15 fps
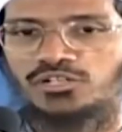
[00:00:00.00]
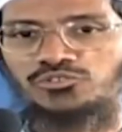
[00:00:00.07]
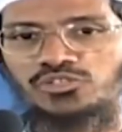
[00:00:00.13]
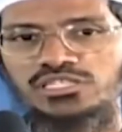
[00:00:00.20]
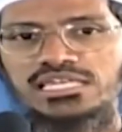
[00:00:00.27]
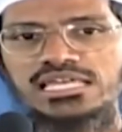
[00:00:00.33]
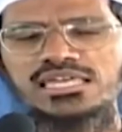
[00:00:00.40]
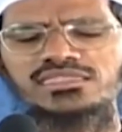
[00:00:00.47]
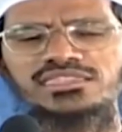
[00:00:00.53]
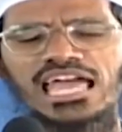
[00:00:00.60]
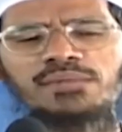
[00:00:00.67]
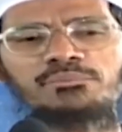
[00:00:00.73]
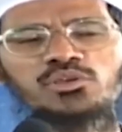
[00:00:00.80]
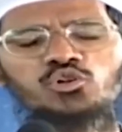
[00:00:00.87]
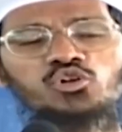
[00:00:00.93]
So these
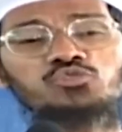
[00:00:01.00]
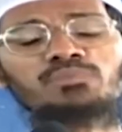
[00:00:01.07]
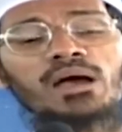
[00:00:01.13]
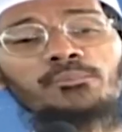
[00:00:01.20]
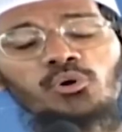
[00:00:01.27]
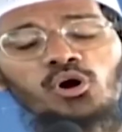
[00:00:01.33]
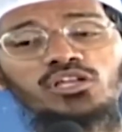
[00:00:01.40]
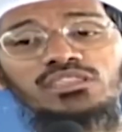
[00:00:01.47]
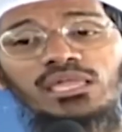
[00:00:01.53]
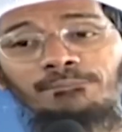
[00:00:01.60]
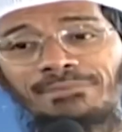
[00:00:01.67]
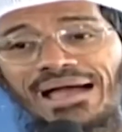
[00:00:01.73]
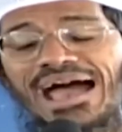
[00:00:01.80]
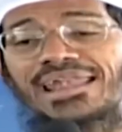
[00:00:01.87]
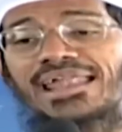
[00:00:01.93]
can be used by both
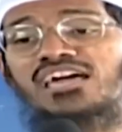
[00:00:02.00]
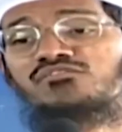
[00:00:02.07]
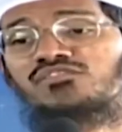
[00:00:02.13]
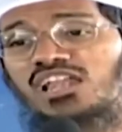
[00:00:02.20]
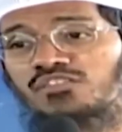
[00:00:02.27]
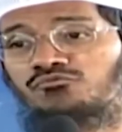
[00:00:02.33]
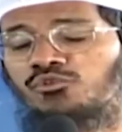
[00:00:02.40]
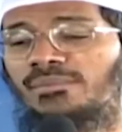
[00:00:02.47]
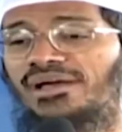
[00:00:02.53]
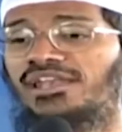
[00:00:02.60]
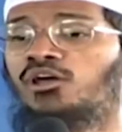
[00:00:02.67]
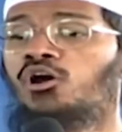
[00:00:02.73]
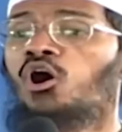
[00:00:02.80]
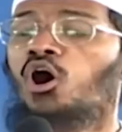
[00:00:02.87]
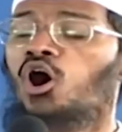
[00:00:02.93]
man as well as woman,
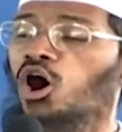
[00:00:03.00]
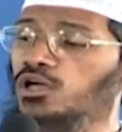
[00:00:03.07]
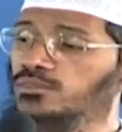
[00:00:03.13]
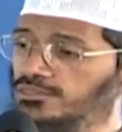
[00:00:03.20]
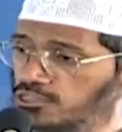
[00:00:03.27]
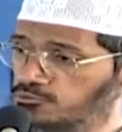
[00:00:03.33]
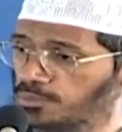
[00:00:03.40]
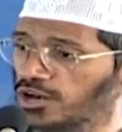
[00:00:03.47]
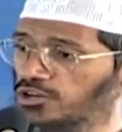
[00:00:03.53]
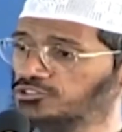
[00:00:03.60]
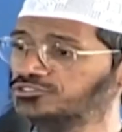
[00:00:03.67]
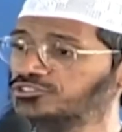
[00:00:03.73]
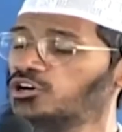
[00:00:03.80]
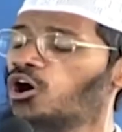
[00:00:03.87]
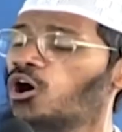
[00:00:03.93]
on the
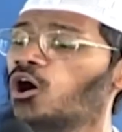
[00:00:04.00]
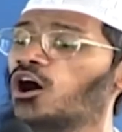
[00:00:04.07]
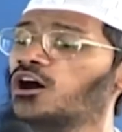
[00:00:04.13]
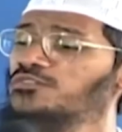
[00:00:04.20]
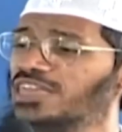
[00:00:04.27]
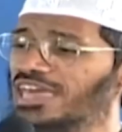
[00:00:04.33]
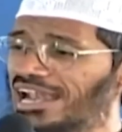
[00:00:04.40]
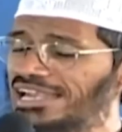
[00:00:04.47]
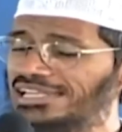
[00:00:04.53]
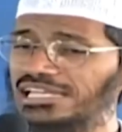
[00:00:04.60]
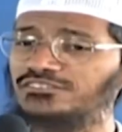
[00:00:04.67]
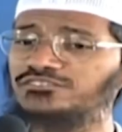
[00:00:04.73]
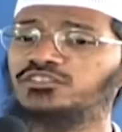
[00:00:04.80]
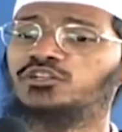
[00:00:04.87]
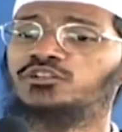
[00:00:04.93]
spouse, on the
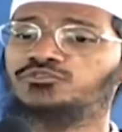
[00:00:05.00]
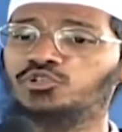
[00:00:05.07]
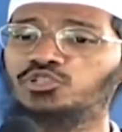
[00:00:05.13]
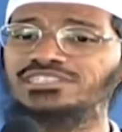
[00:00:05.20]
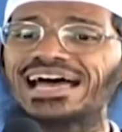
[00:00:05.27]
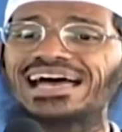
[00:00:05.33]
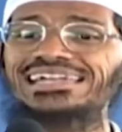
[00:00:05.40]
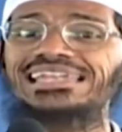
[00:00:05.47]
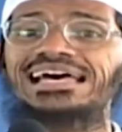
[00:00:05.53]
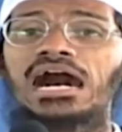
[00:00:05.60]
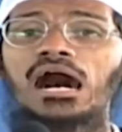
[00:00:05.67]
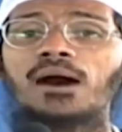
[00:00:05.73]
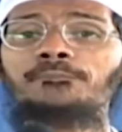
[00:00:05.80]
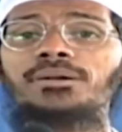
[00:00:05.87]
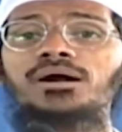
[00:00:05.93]
relatives, so that
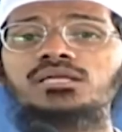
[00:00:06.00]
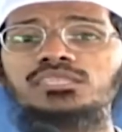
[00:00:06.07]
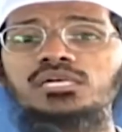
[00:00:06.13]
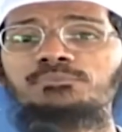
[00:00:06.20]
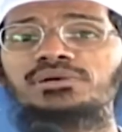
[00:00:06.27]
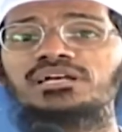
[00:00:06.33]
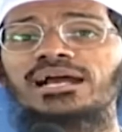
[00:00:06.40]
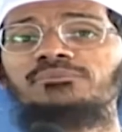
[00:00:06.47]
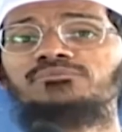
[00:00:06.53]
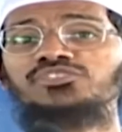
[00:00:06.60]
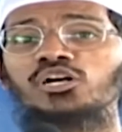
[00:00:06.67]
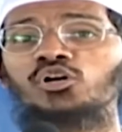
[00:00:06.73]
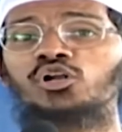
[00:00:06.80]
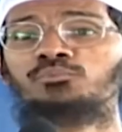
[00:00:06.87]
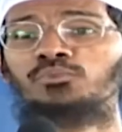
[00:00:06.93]
a person becomes
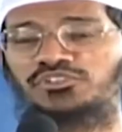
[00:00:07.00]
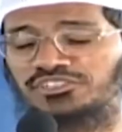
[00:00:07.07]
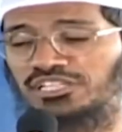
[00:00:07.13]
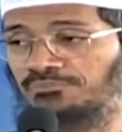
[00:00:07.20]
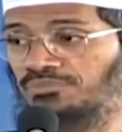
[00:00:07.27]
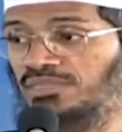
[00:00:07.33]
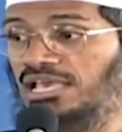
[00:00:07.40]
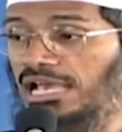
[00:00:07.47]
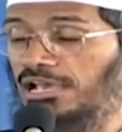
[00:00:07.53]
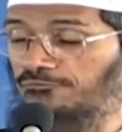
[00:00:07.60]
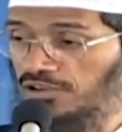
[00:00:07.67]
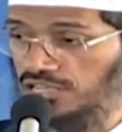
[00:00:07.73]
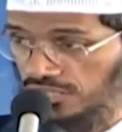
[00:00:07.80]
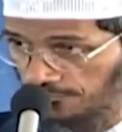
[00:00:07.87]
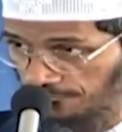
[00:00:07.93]
a good Muslim.
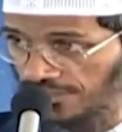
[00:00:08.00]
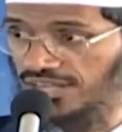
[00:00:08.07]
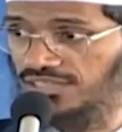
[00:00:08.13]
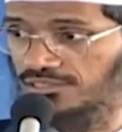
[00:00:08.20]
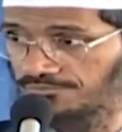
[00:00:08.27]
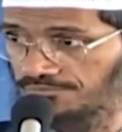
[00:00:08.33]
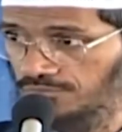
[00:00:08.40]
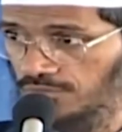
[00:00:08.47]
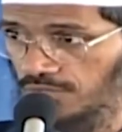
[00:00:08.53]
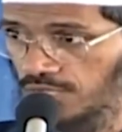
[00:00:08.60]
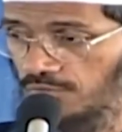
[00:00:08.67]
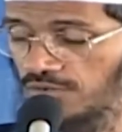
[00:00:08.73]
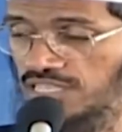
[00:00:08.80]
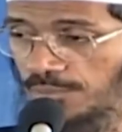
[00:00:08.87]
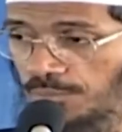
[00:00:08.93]
If it is a fard,
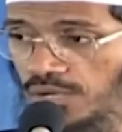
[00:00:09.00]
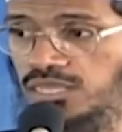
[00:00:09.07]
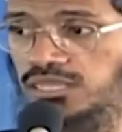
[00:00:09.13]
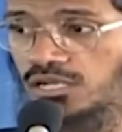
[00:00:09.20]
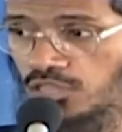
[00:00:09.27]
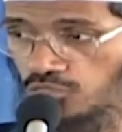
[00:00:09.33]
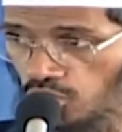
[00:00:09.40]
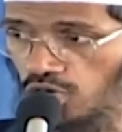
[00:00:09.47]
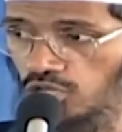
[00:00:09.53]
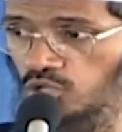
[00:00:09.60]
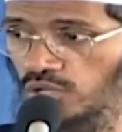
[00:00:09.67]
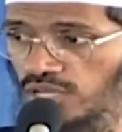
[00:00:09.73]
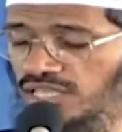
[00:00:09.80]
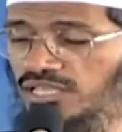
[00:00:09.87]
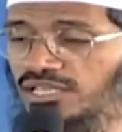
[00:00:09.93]
which a person is not
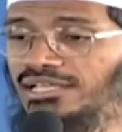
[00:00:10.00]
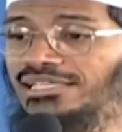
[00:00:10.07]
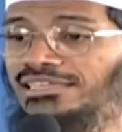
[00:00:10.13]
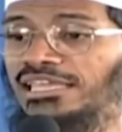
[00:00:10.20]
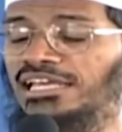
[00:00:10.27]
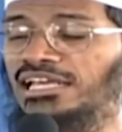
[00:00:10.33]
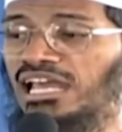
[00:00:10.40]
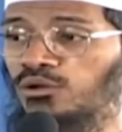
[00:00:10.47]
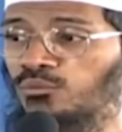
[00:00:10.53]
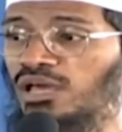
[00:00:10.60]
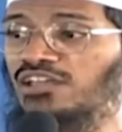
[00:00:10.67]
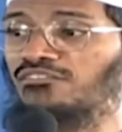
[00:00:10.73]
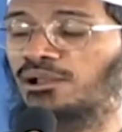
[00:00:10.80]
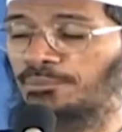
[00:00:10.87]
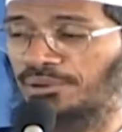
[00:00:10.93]
doing, they can
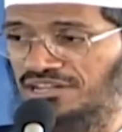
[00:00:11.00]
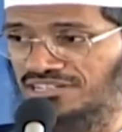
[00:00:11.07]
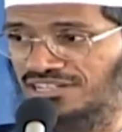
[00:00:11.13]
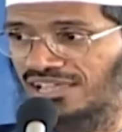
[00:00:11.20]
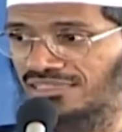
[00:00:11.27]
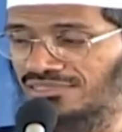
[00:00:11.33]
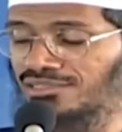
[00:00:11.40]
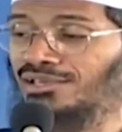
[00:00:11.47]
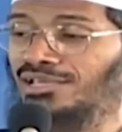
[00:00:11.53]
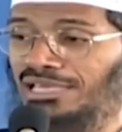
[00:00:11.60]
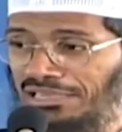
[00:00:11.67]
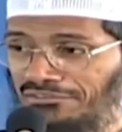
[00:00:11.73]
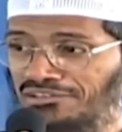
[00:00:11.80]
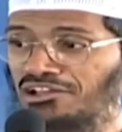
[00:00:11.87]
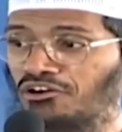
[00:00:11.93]
very well pressurize.
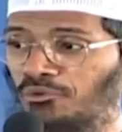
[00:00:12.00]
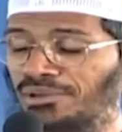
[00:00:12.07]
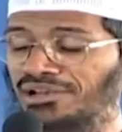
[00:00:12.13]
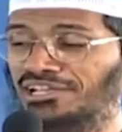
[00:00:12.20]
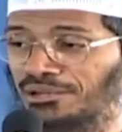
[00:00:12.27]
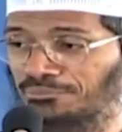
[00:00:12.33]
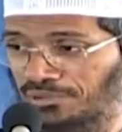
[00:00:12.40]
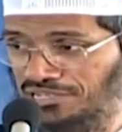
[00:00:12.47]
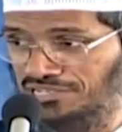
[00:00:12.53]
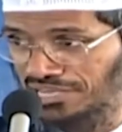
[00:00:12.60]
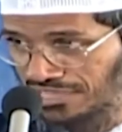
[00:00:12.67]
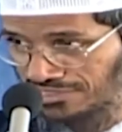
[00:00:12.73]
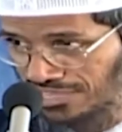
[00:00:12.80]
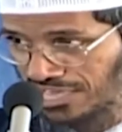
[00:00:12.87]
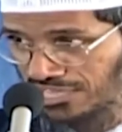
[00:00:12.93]
Even a woman can
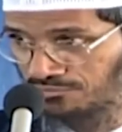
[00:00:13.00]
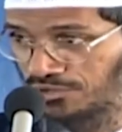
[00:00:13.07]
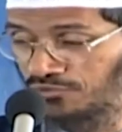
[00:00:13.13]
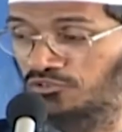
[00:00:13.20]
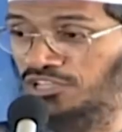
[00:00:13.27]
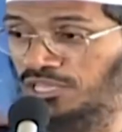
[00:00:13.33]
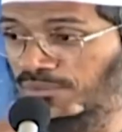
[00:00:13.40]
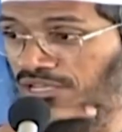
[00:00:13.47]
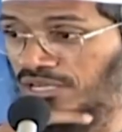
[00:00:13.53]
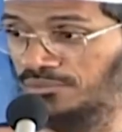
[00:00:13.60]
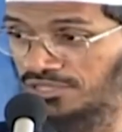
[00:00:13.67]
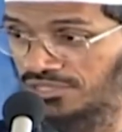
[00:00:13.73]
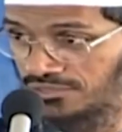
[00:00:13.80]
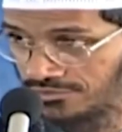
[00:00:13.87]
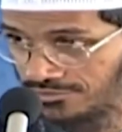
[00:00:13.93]
pressurize the husband for keeping a
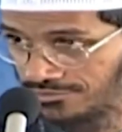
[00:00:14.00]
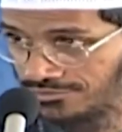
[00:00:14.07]
beard.